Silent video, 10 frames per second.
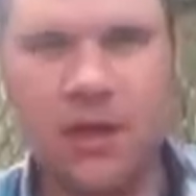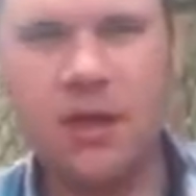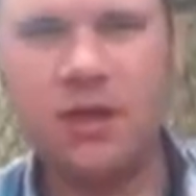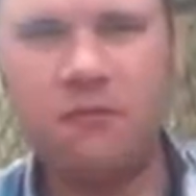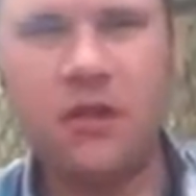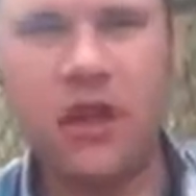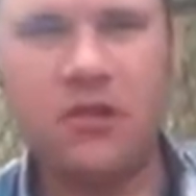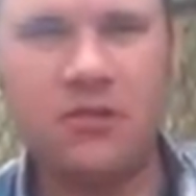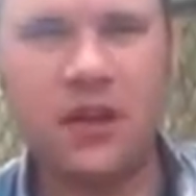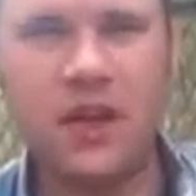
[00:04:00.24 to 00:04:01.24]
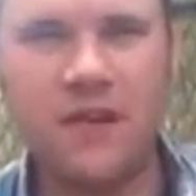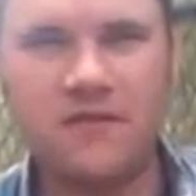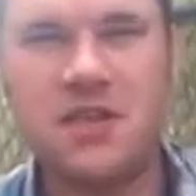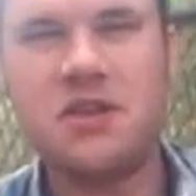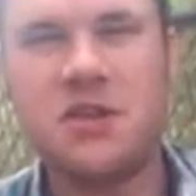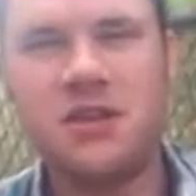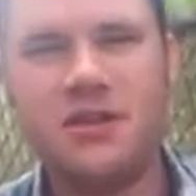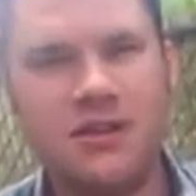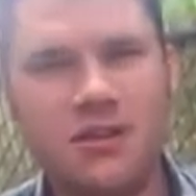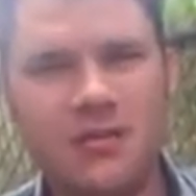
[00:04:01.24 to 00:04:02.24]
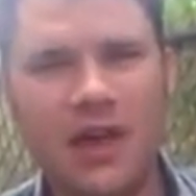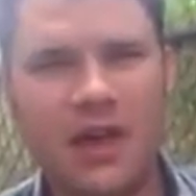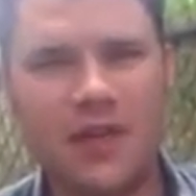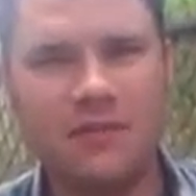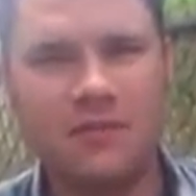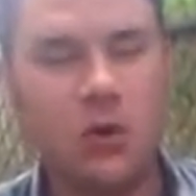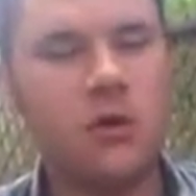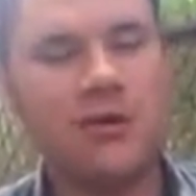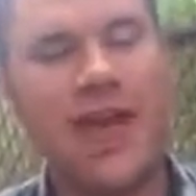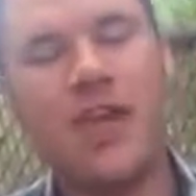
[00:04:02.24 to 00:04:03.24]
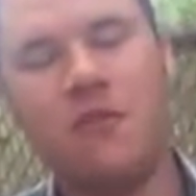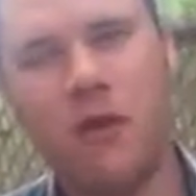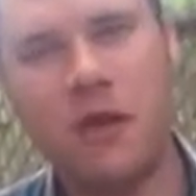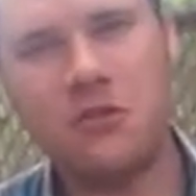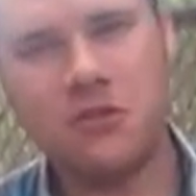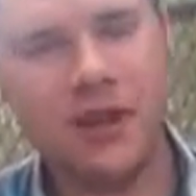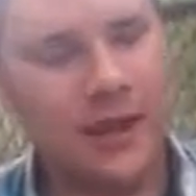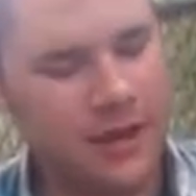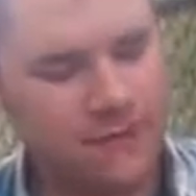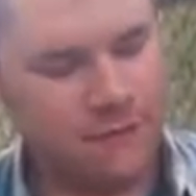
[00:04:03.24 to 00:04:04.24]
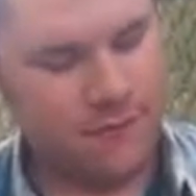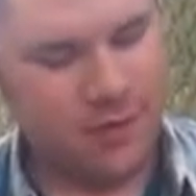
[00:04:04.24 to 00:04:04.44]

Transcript: money on Randall knives that couldn't do that. Well, a Randall knife.